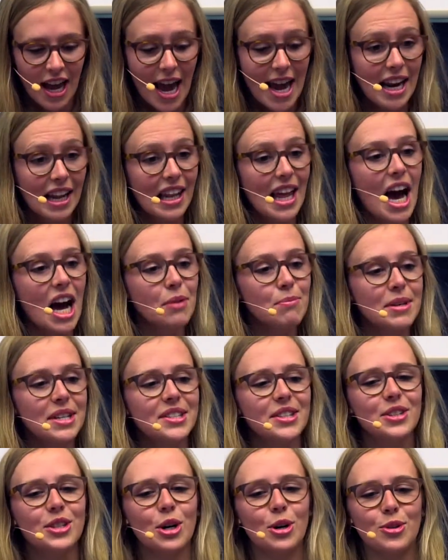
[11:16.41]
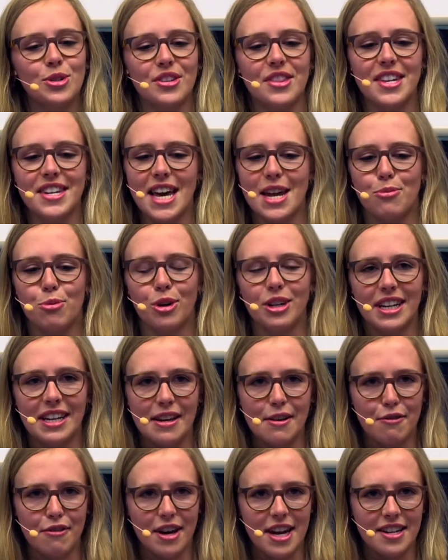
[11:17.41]
It allowed me to go to the
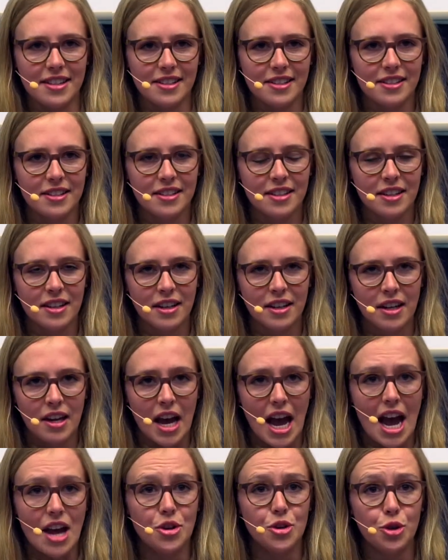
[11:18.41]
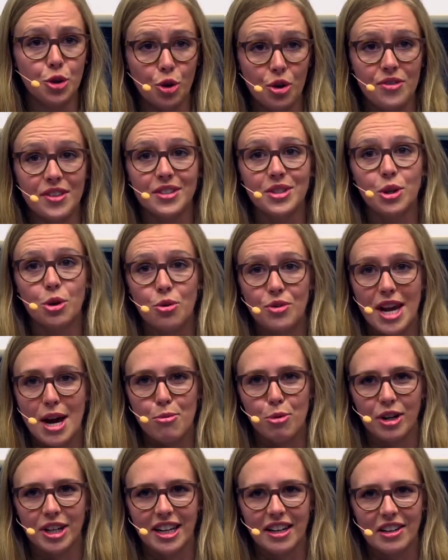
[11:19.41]
networking event and join this cool
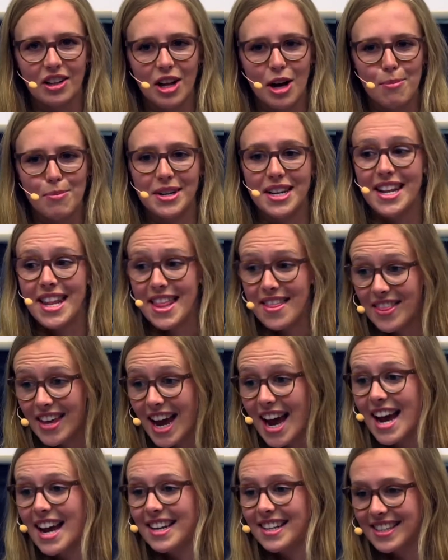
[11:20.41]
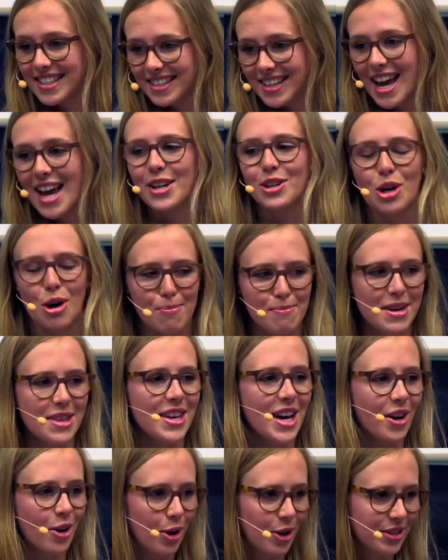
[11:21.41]
networking club. And in the end, it got me
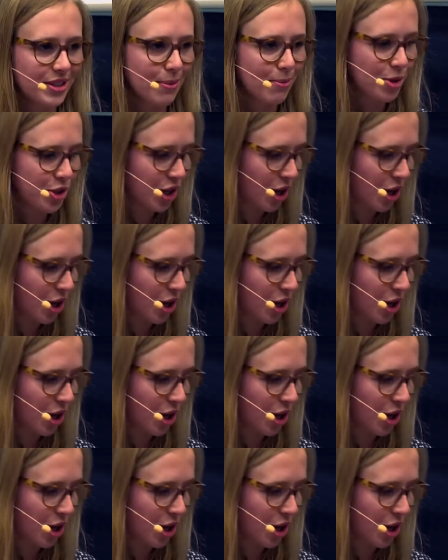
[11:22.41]
that awesome